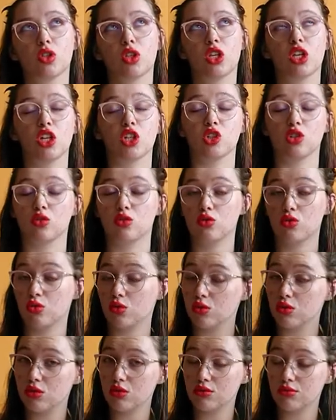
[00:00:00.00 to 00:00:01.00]
kitchen
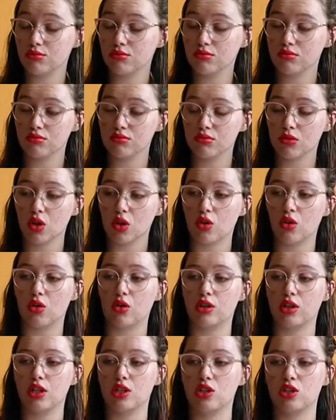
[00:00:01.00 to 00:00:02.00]
tools or
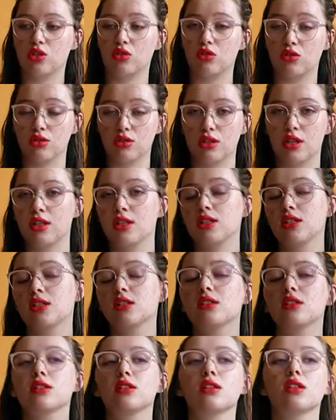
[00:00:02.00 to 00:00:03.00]
kitchen
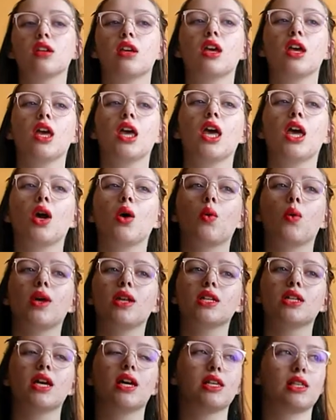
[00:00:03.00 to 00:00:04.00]
utensils,
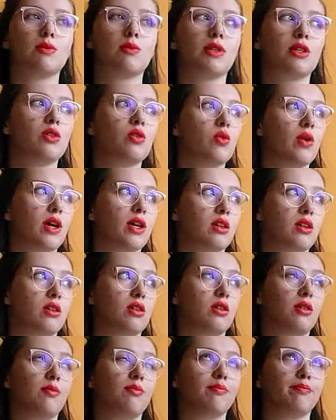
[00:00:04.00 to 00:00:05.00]
which has been quite
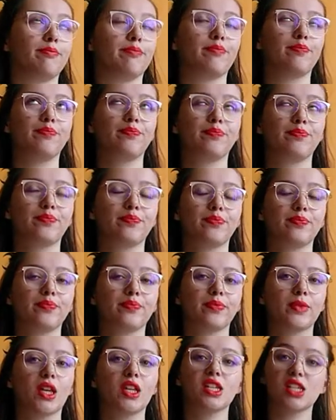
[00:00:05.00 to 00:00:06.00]
a
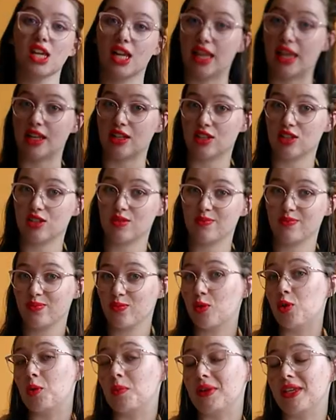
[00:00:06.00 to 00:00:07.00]
challenge
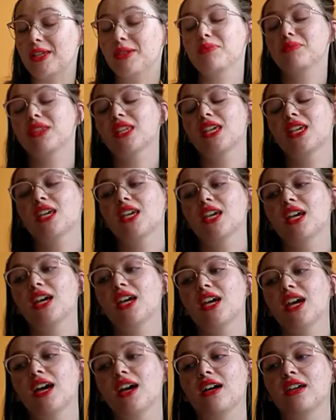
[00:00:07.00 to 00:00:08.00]
for me
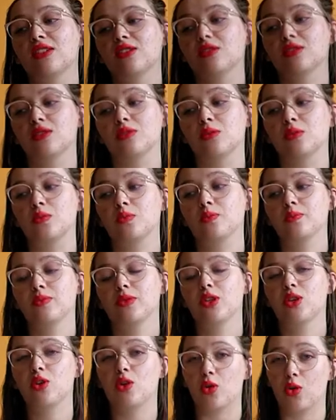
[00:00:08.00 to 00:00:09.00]
as a
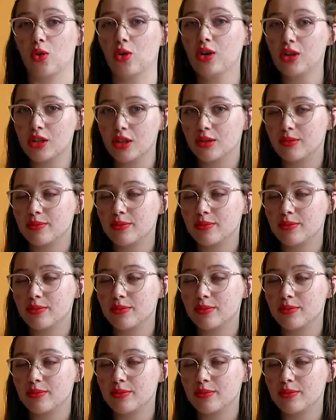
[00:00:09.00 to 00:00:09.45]
cook.